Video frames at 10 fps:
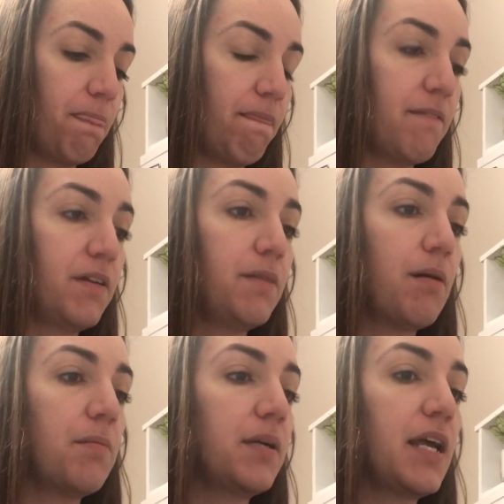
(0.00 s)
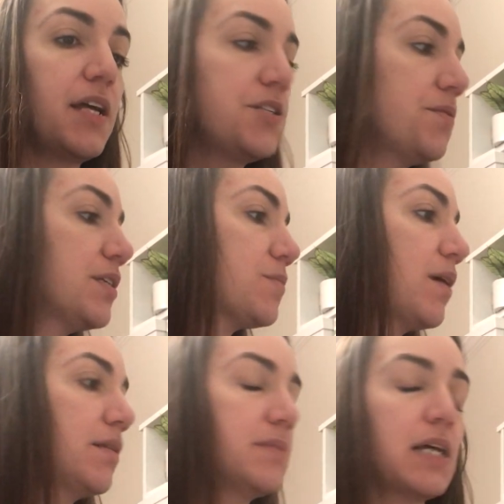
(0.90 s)
I really probably can't do this
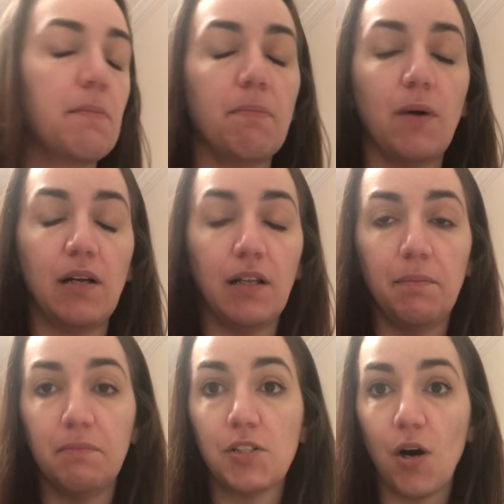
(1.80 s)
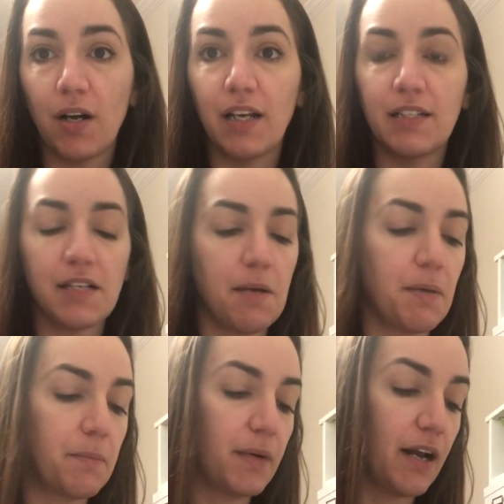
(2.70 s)
while I'm talking and
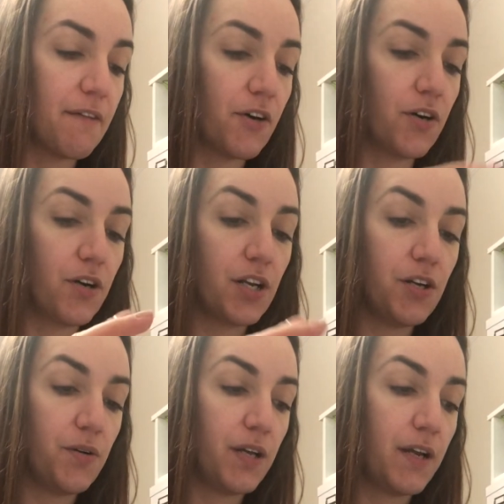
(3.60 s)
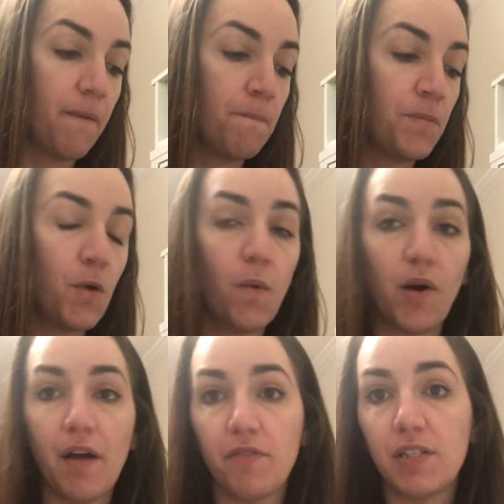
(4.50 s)
typing, but I've already noted where
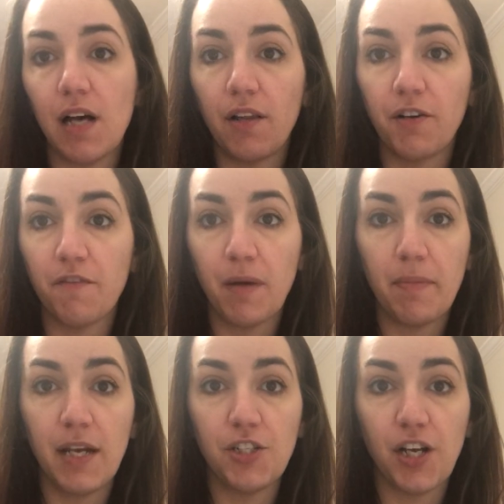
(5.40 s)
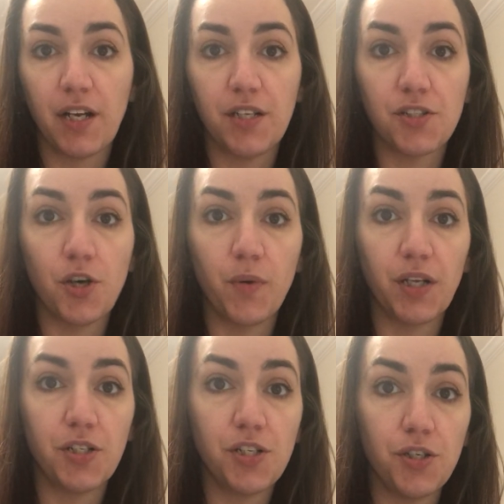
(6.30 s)
every dollar of my paycheck is
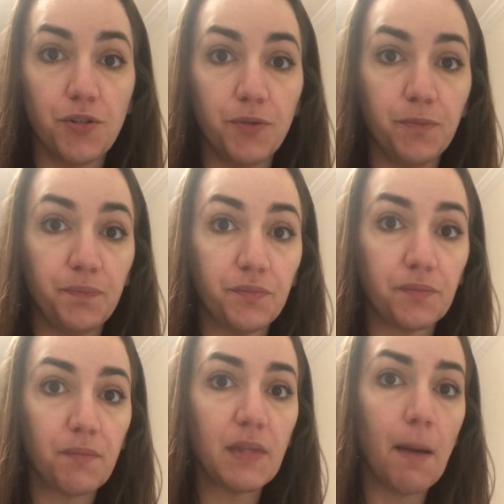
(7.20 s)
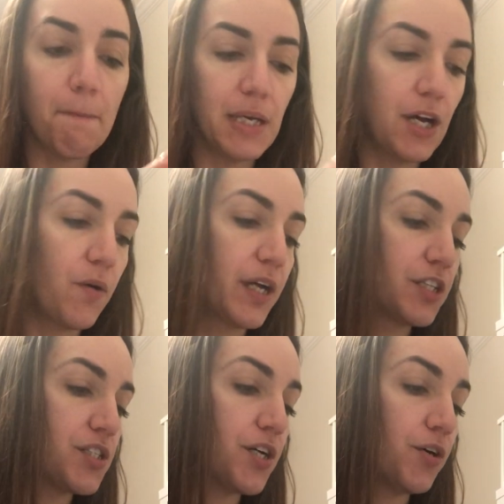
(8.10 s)
going to be going.
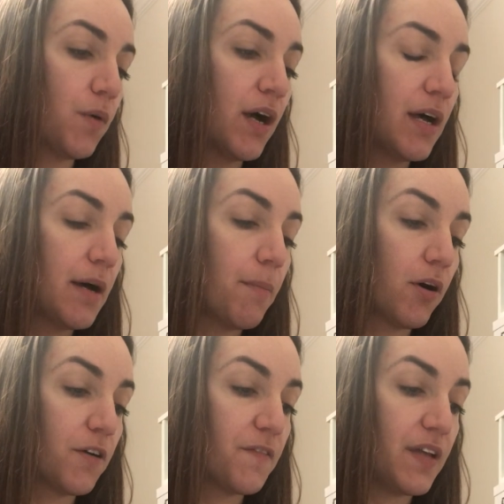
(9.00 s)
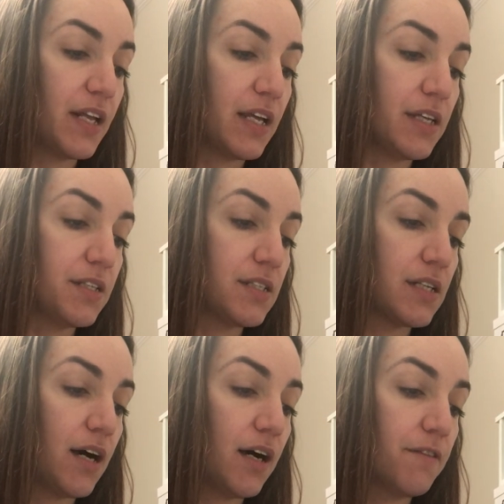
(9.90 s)
So part of it is
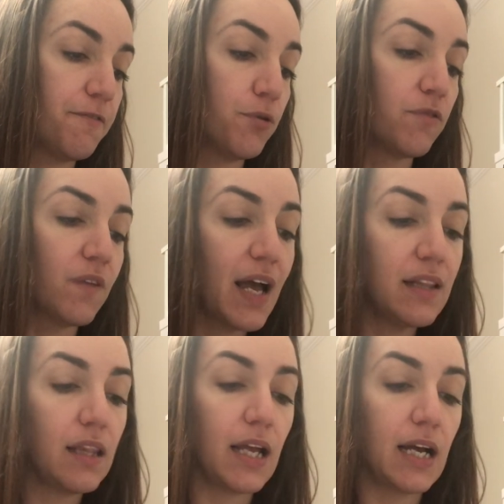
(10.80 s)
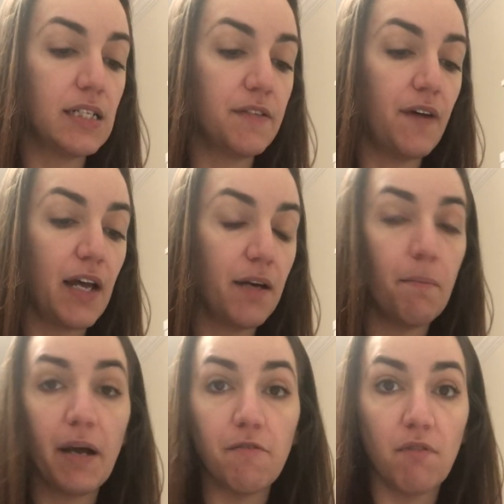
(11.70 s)
for rent. Like I divide up
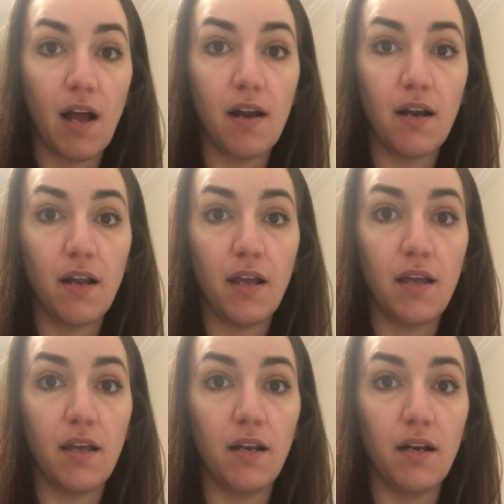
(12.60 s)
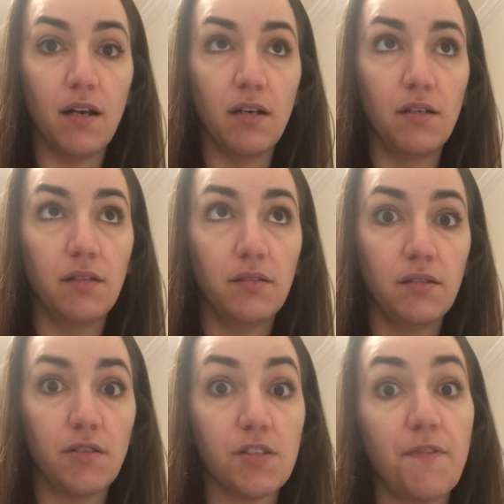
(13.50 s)
my rent in,
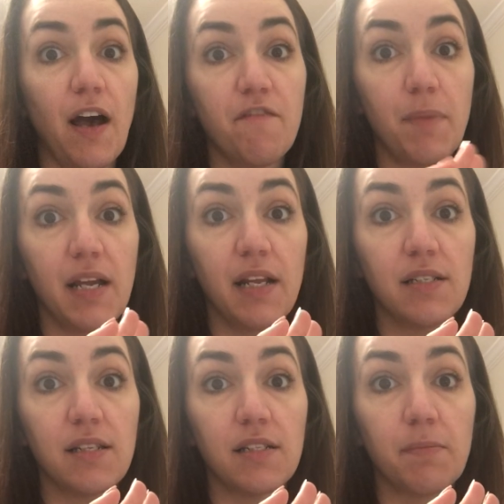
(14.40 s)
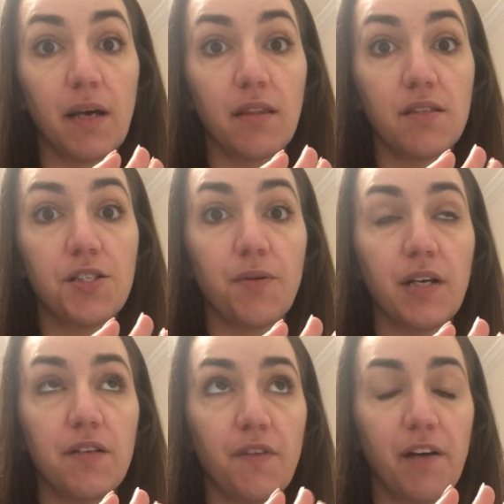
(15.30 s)
there's 5 paydays this month. So I
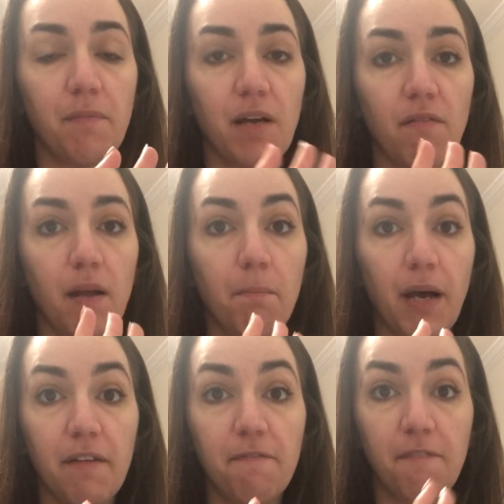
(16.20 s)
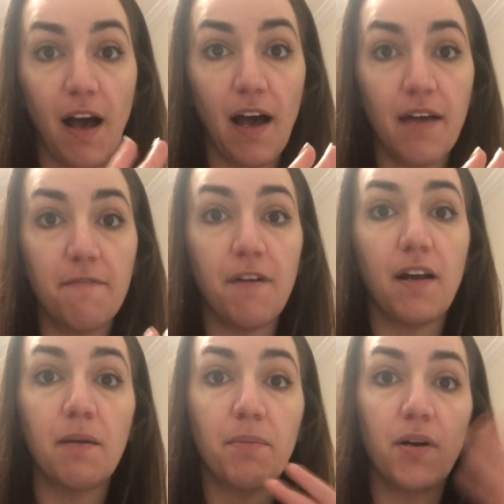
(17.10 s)
divide my rent by 5 and
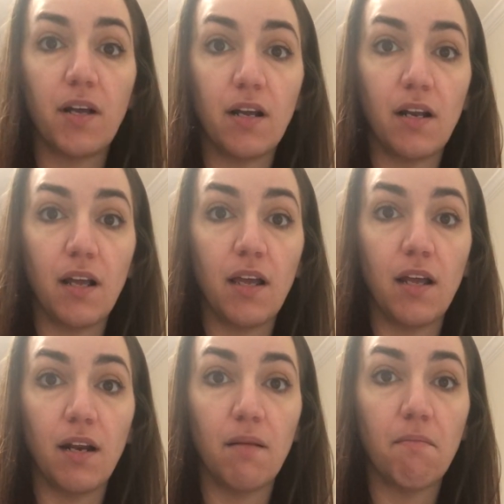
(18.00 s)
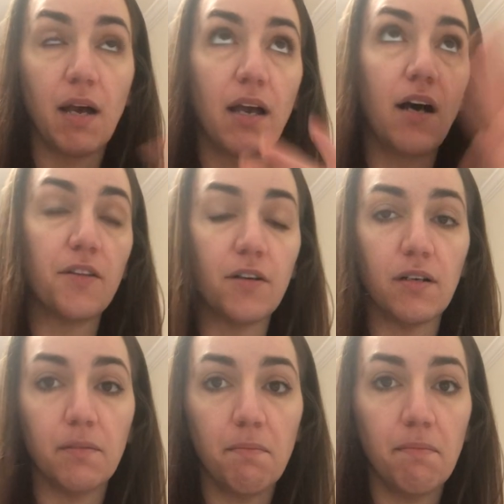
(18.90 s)
I put it in my
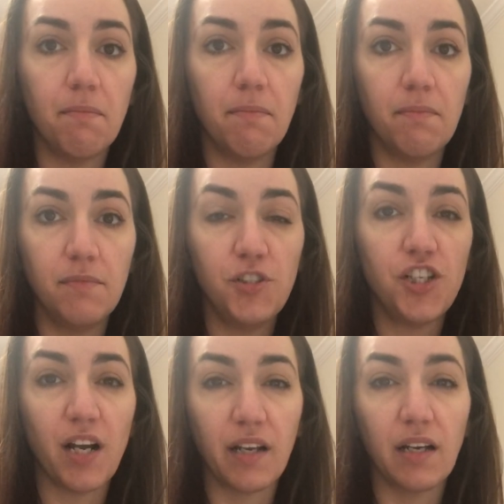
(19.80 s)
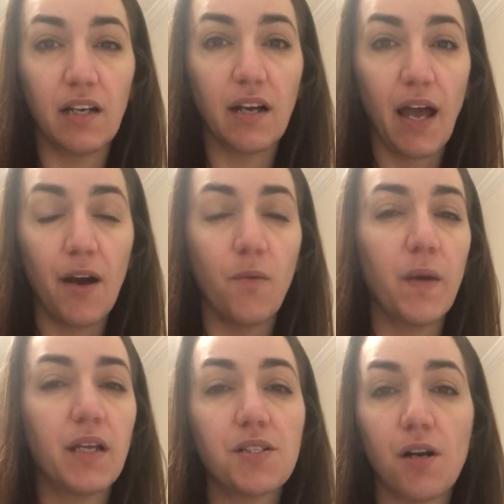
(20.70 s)
other checking account.
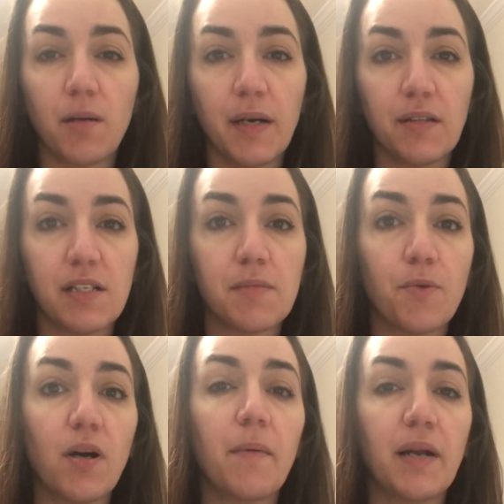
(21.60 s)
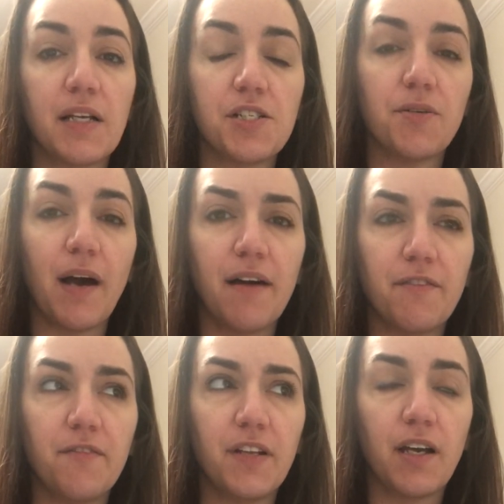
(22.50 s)
We can talk about this more, but I do have
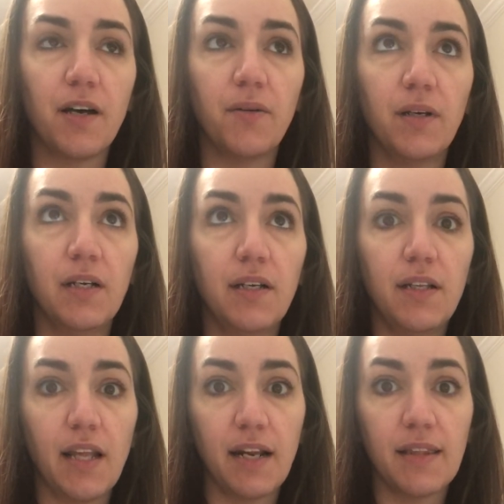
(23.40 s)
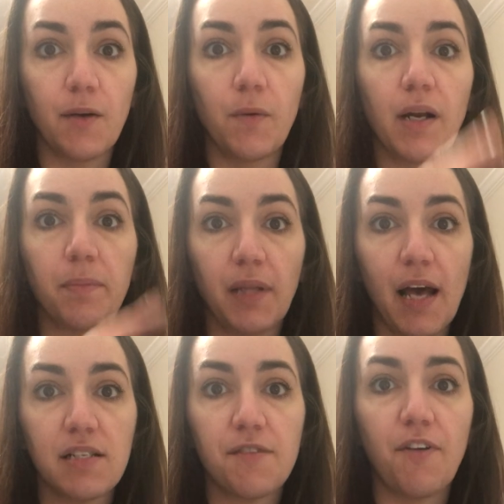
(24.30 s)
a video that I think went up
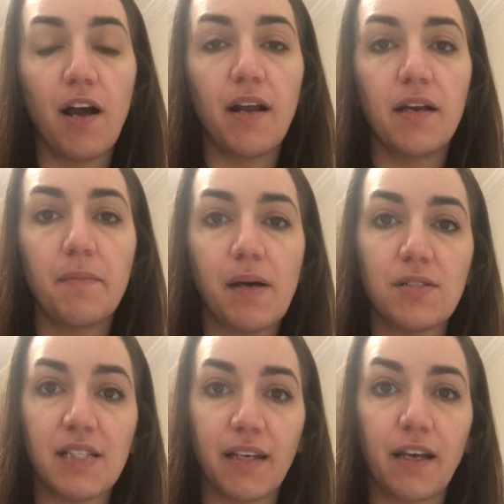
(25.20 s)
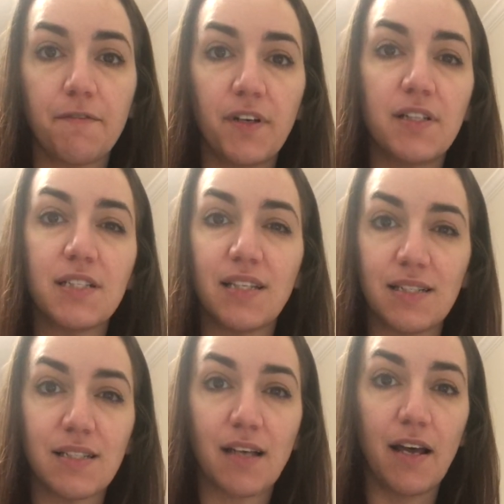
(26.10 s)
last Friday about sinking funds, and
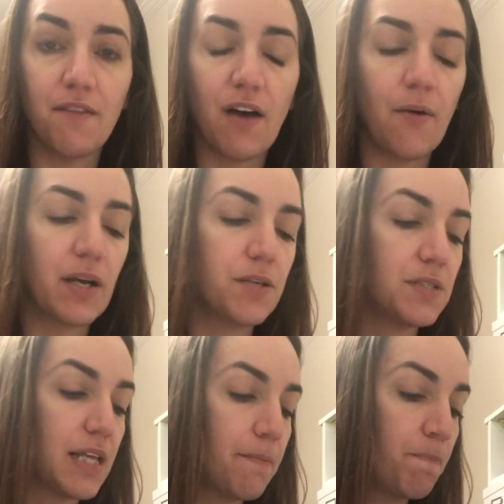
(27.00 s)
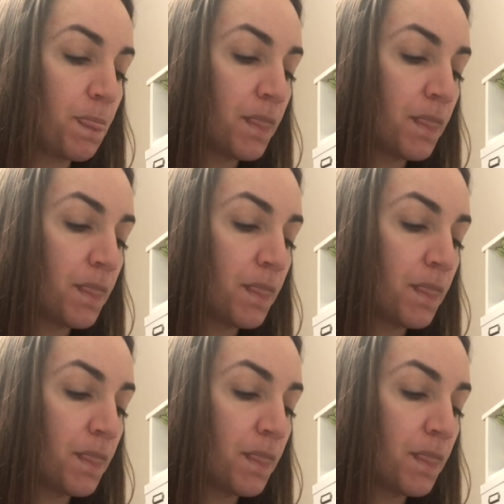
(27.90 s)
this is kind of how I use them.